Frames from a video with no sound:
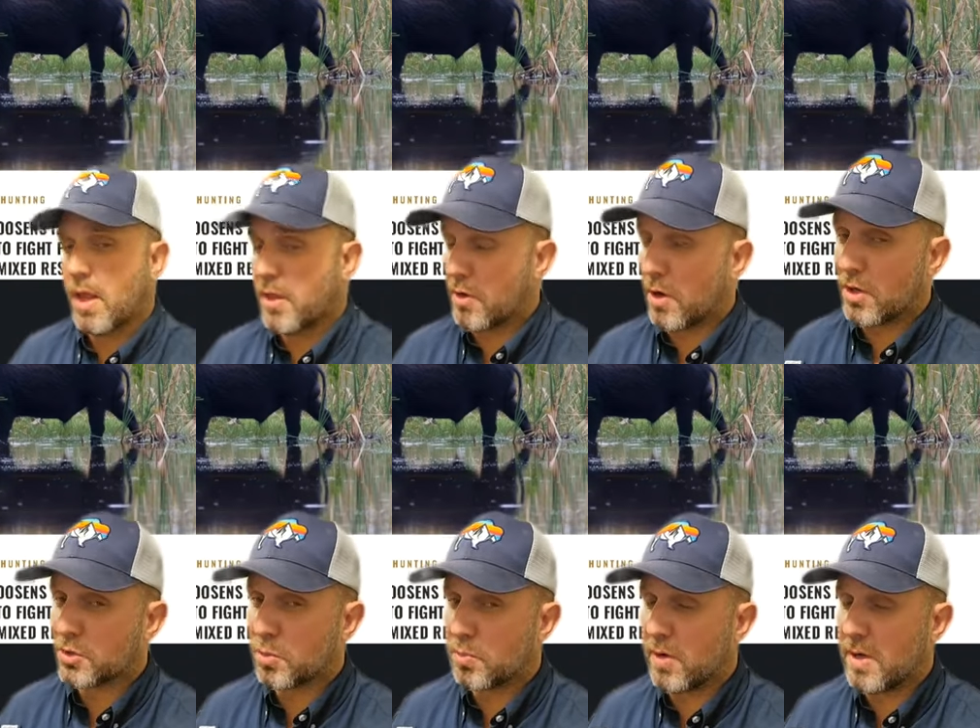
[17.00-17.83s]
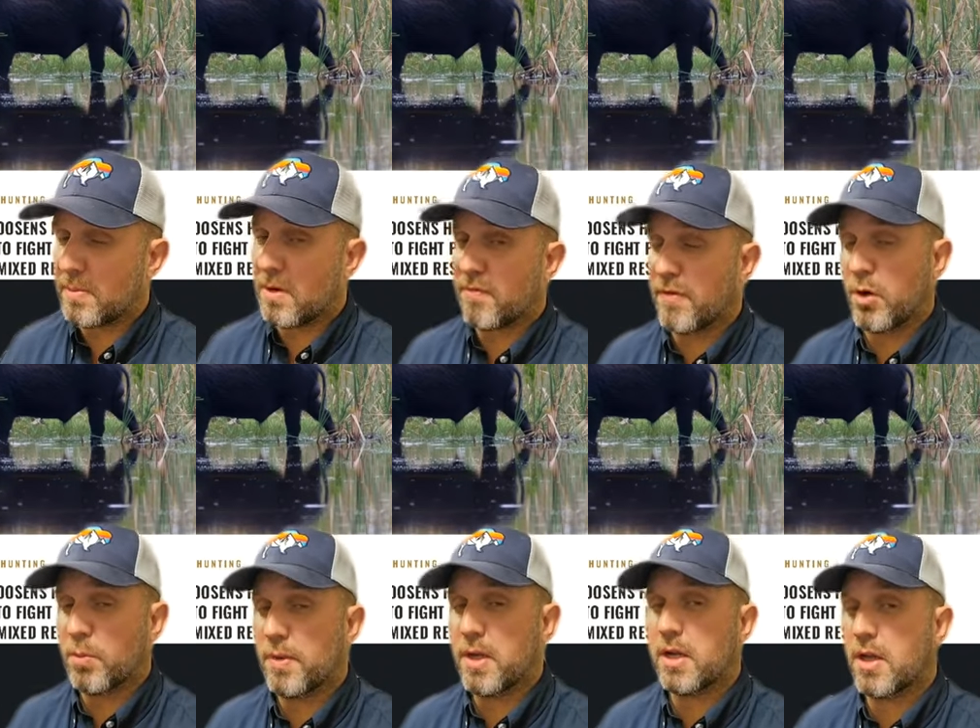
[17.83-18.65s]
They're also prohibiting feral
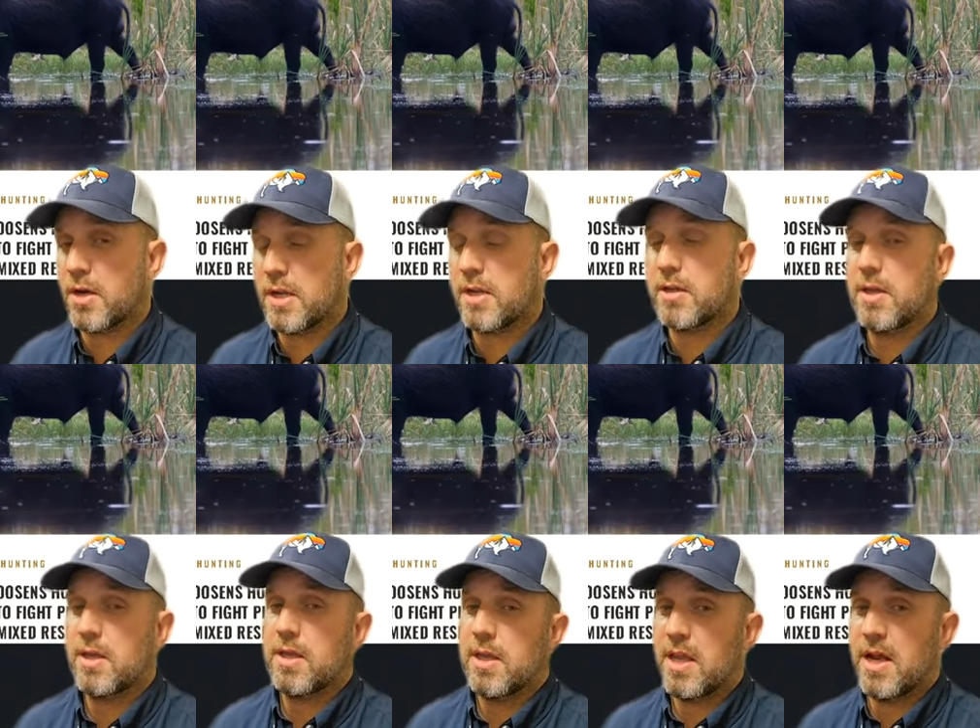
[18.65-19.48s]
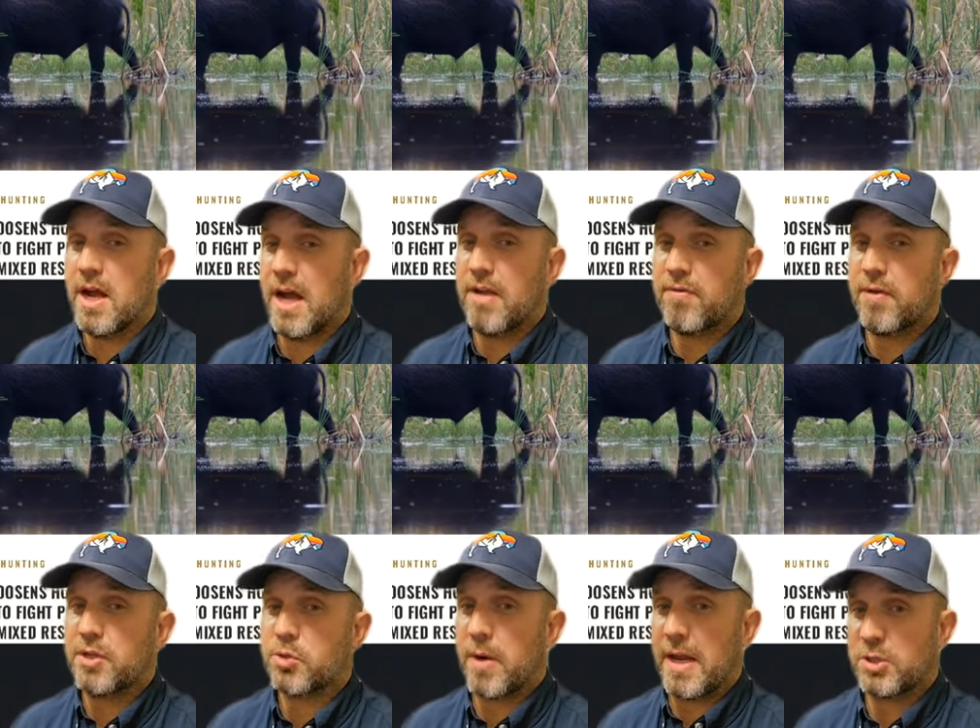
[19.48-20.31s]
pig hunting in
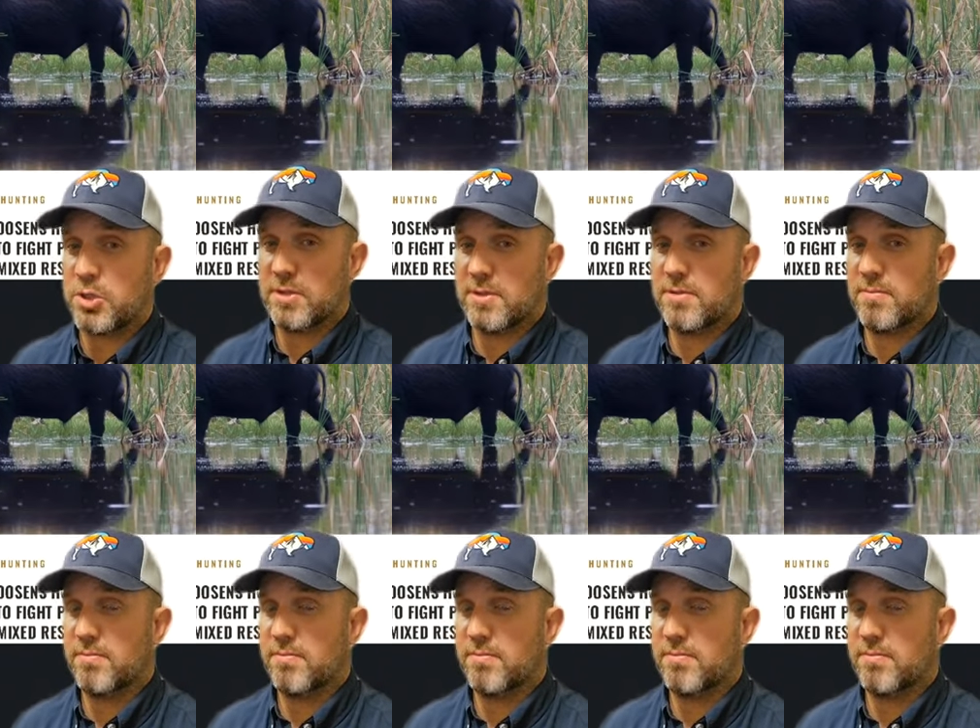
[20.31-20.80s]
high-fence ranches.